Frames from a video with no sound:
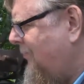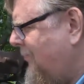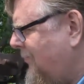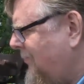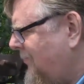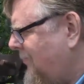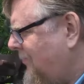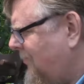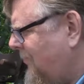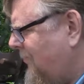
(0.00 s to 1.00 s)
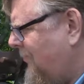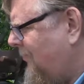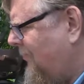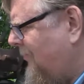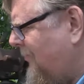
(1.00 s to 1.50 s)

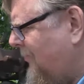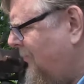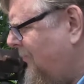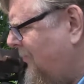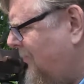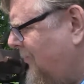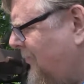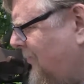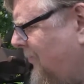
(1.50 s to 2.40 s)
The person shown says nothing.